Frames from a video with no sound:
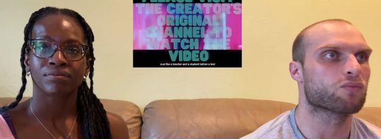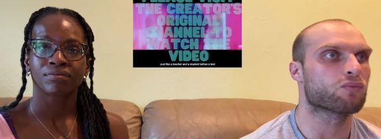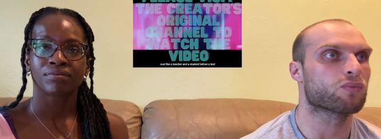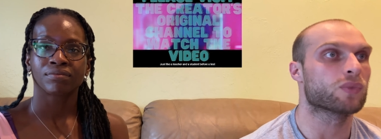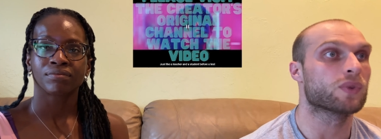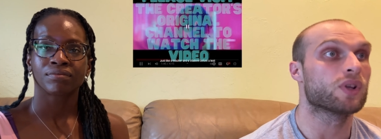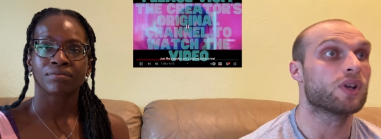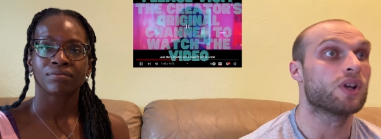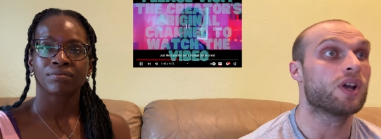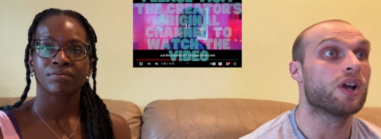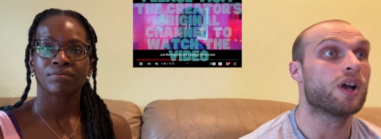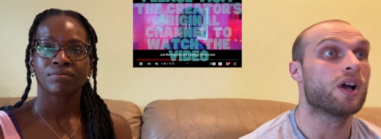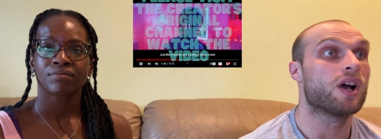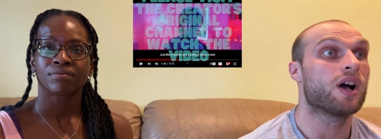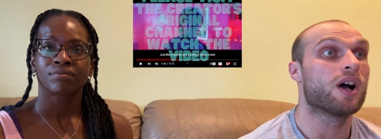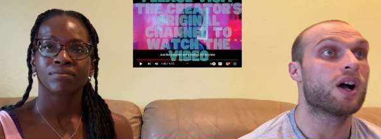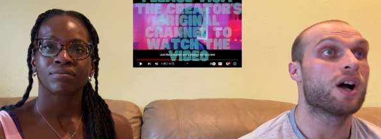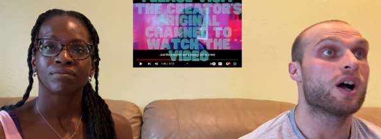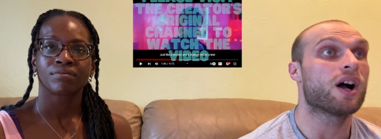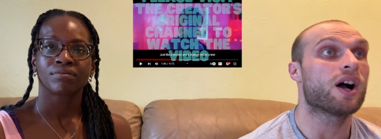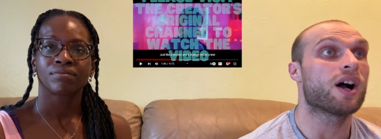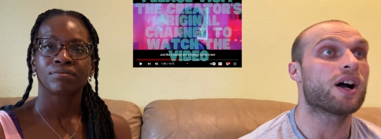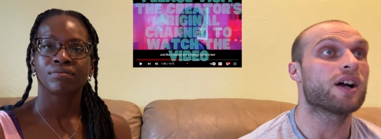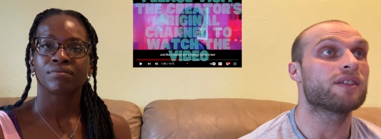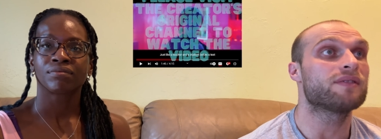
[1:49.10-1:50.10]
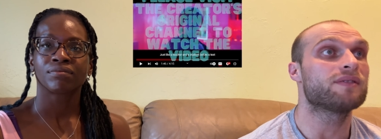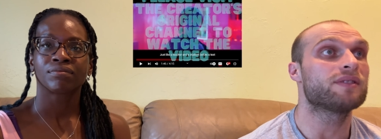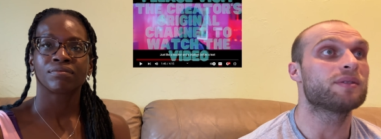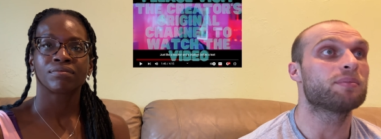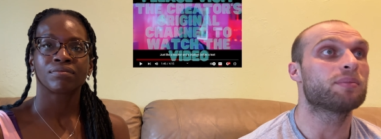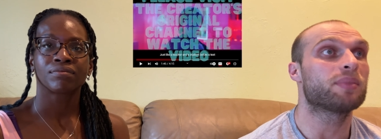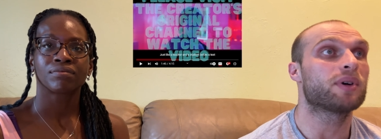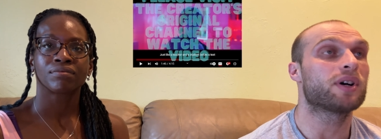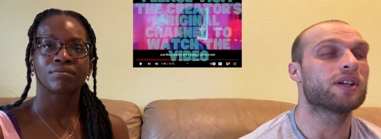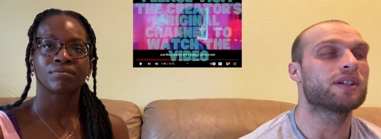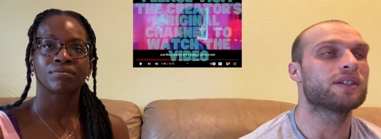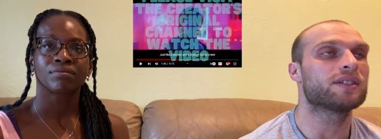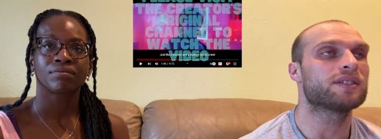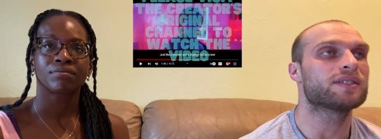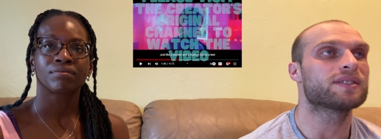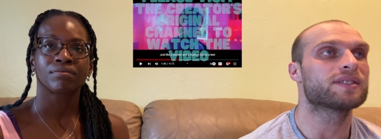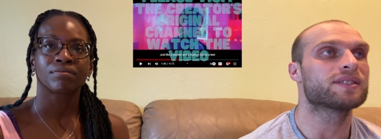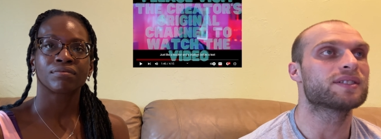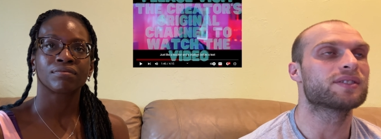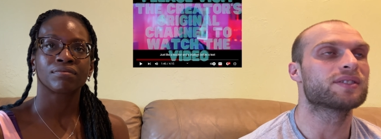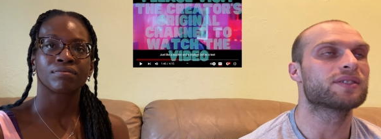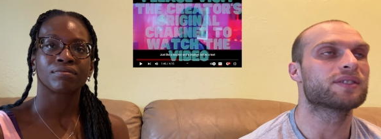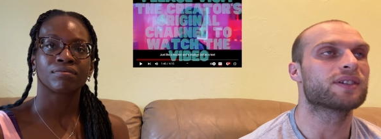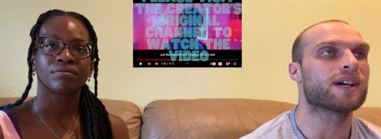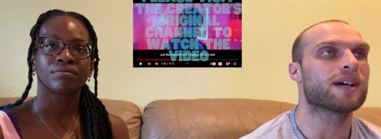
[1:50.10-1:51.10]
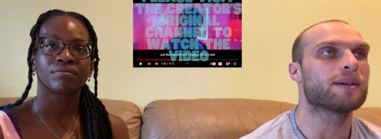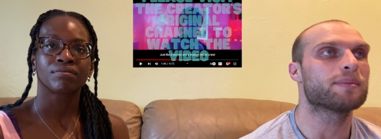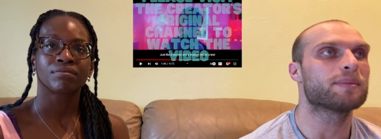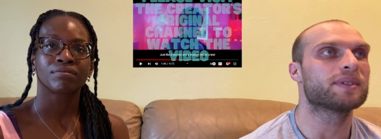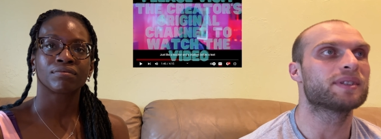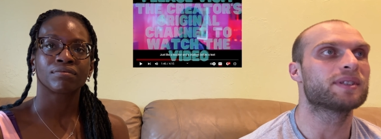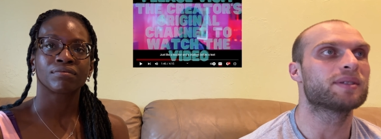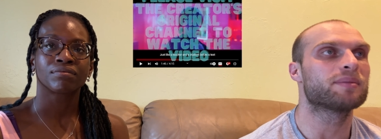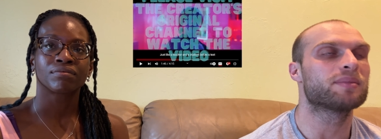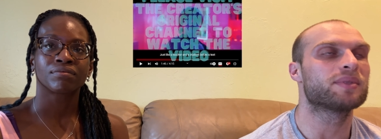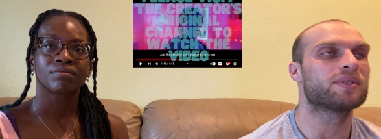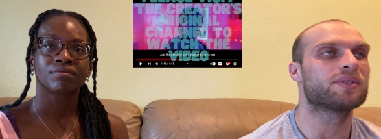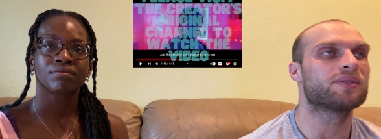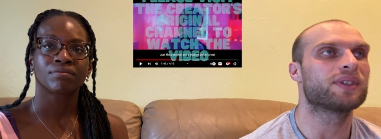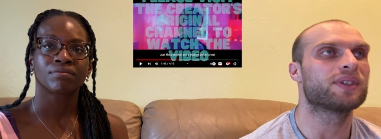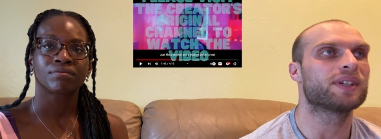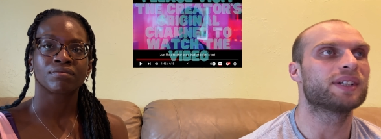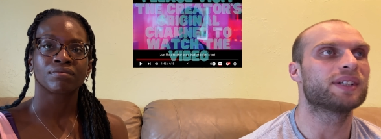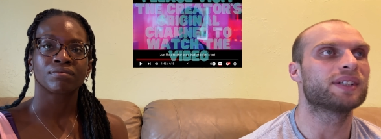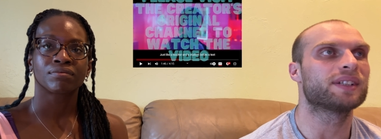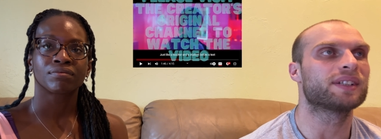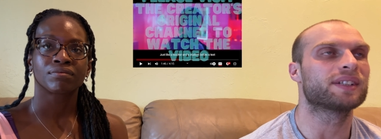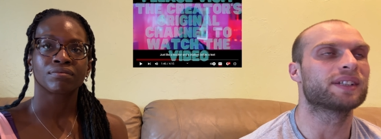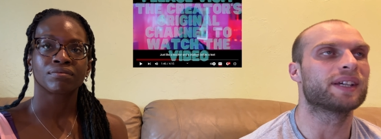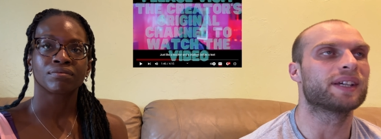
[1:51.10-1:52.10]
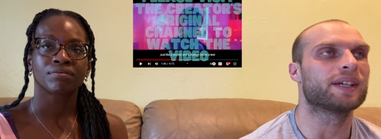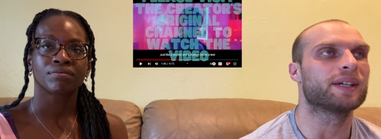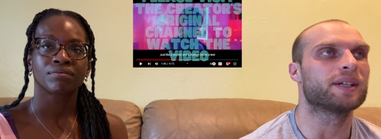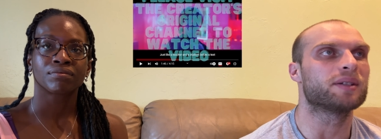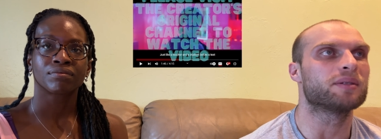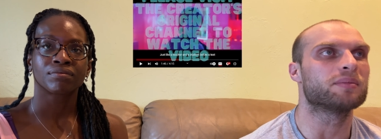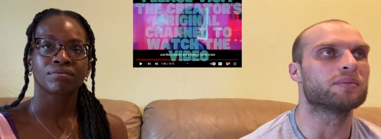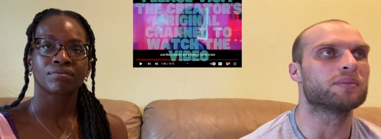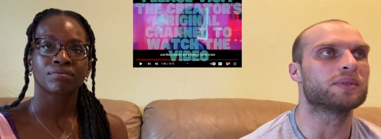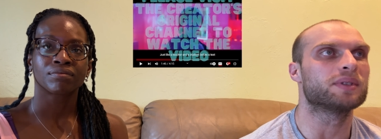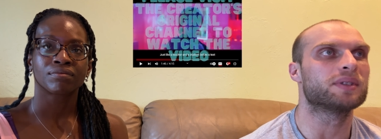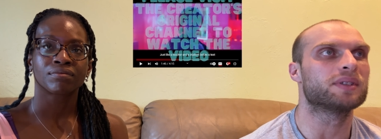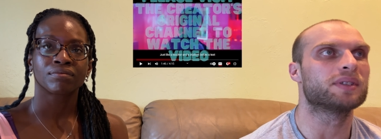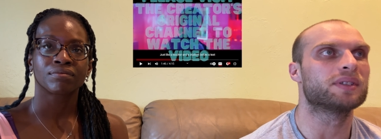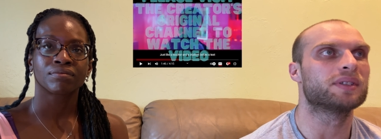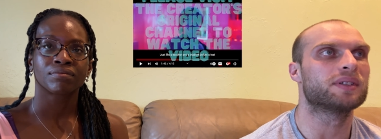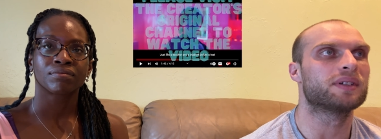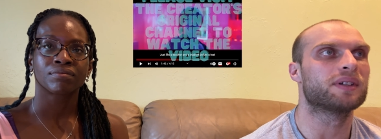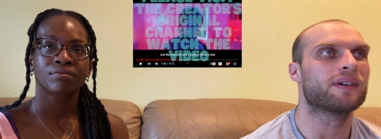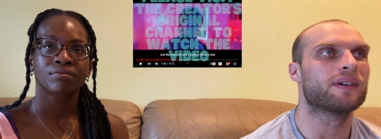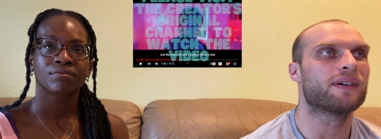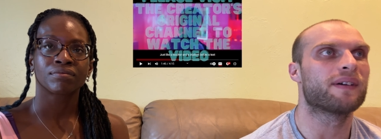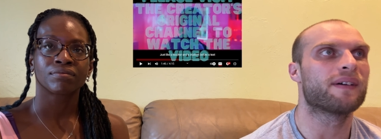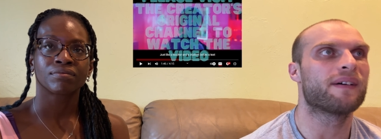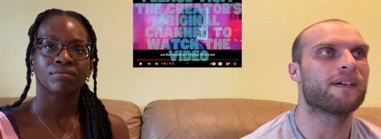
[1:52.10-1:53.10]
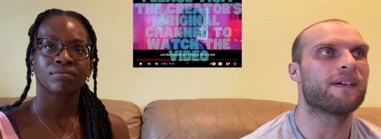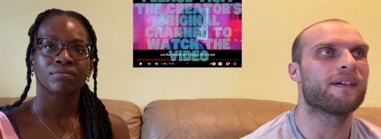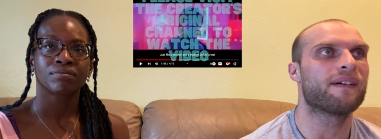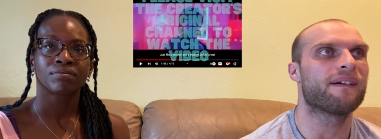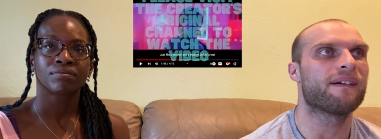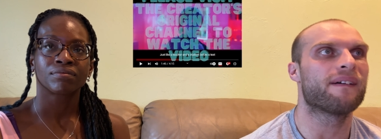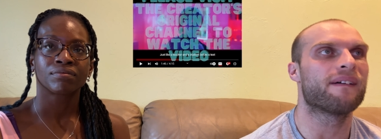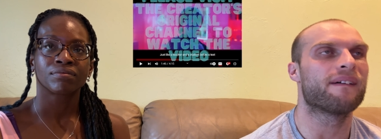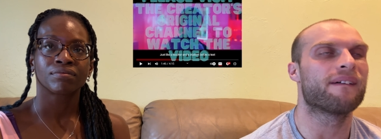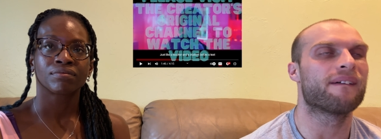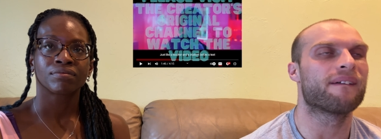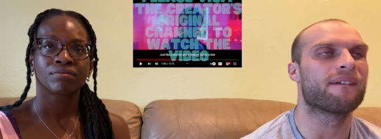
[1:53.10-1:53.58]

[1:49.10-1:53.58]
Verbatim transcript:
Speaker 1: RV partners in crime in the betrayal game. Huh.